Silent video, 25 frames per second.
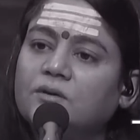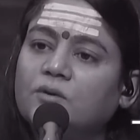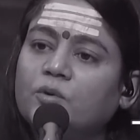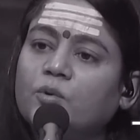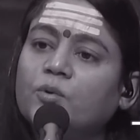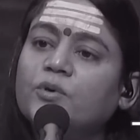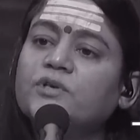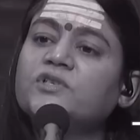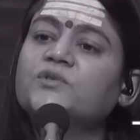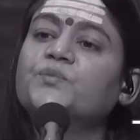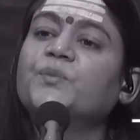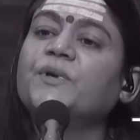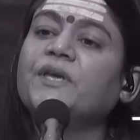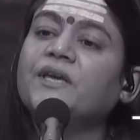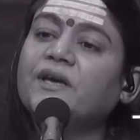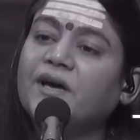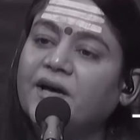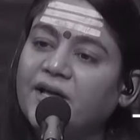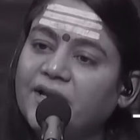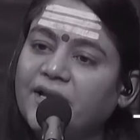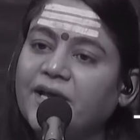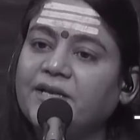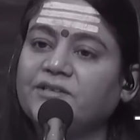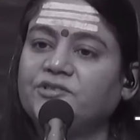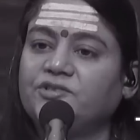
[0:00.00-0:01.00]
who is being
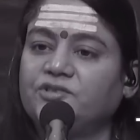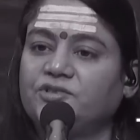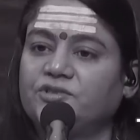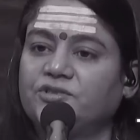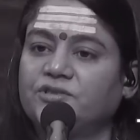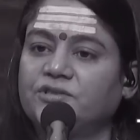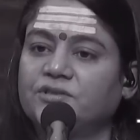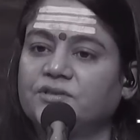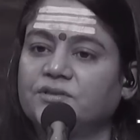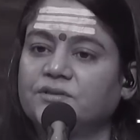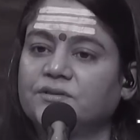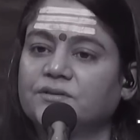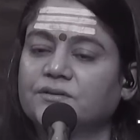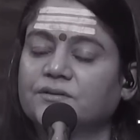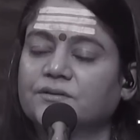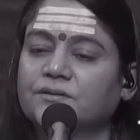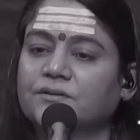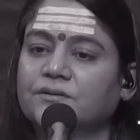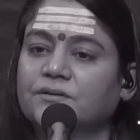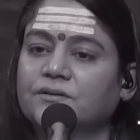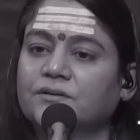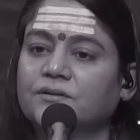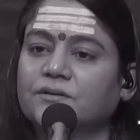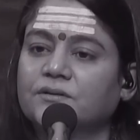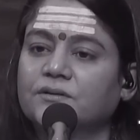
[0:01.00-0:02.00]
alleged.
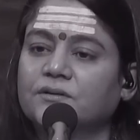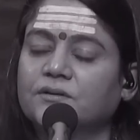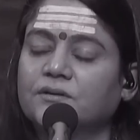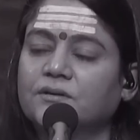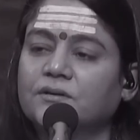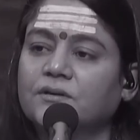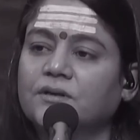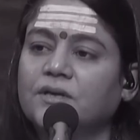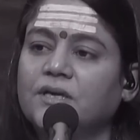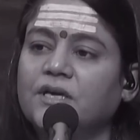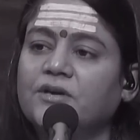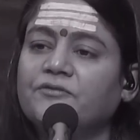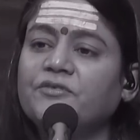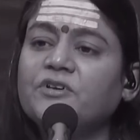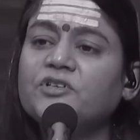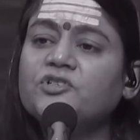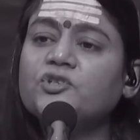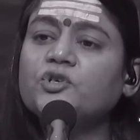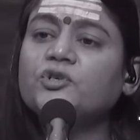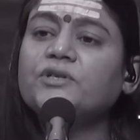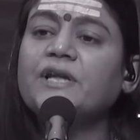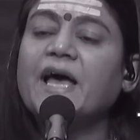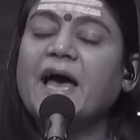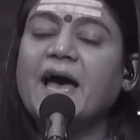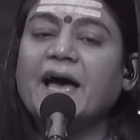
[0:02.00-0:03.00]
We
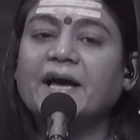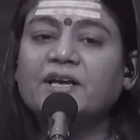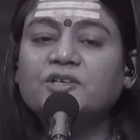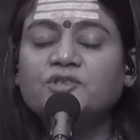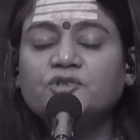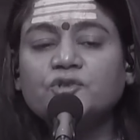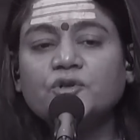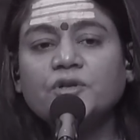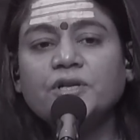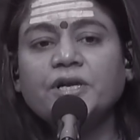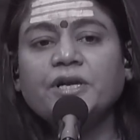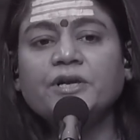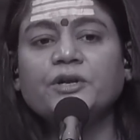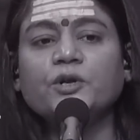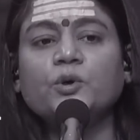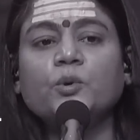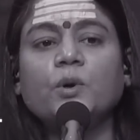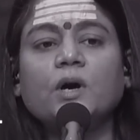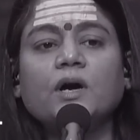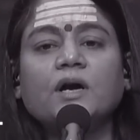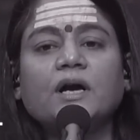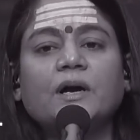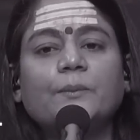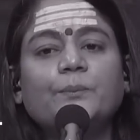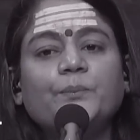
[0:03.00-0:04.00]
should actually
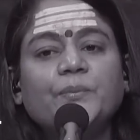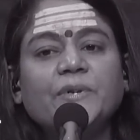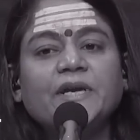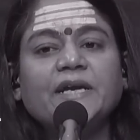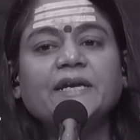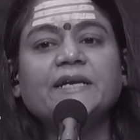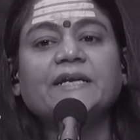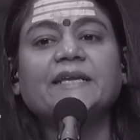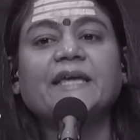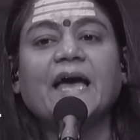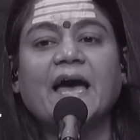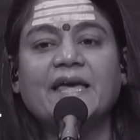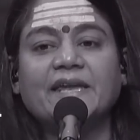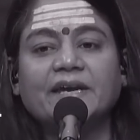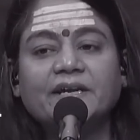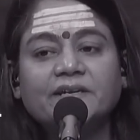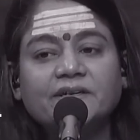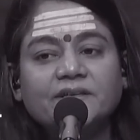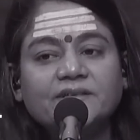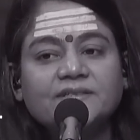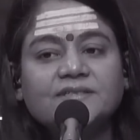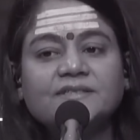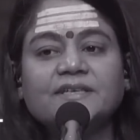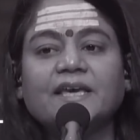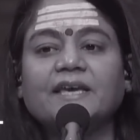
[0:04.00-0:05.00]
do a complete
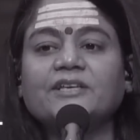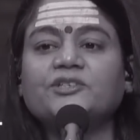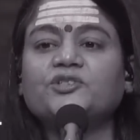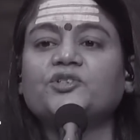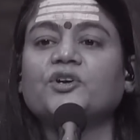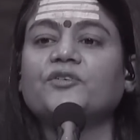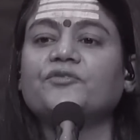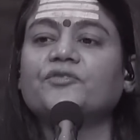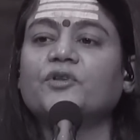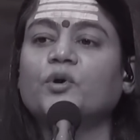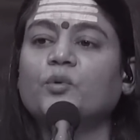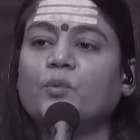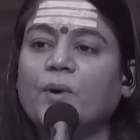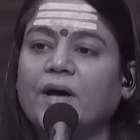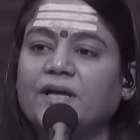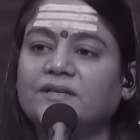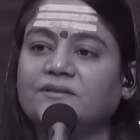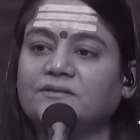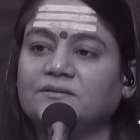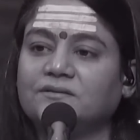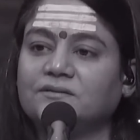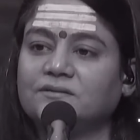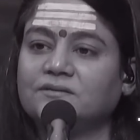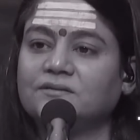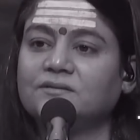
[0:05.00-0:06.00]
character sketch of the
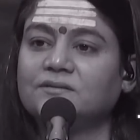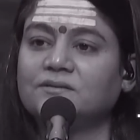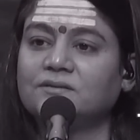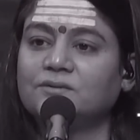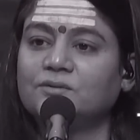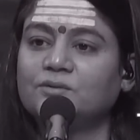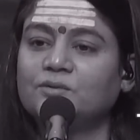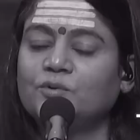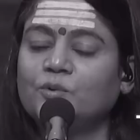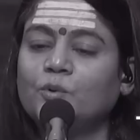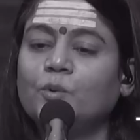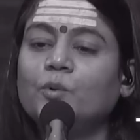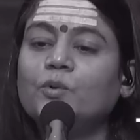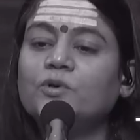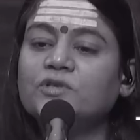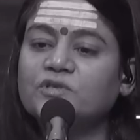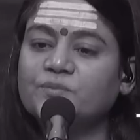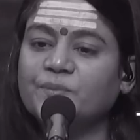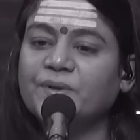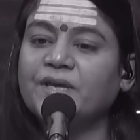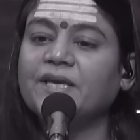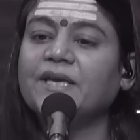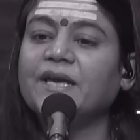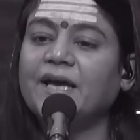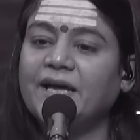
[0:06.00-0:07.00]
one who
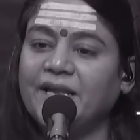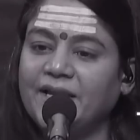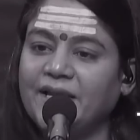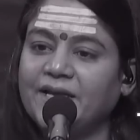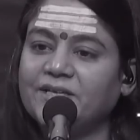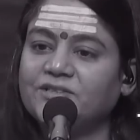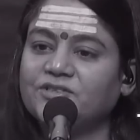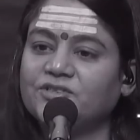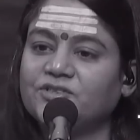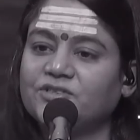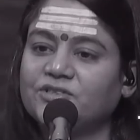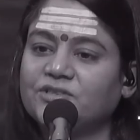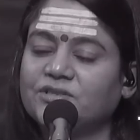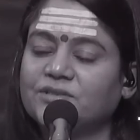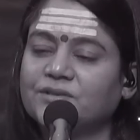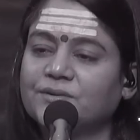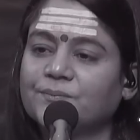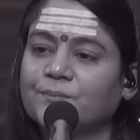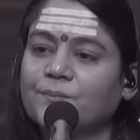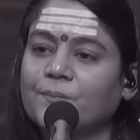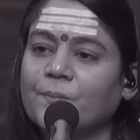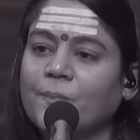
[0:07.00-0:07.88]
is being alleged.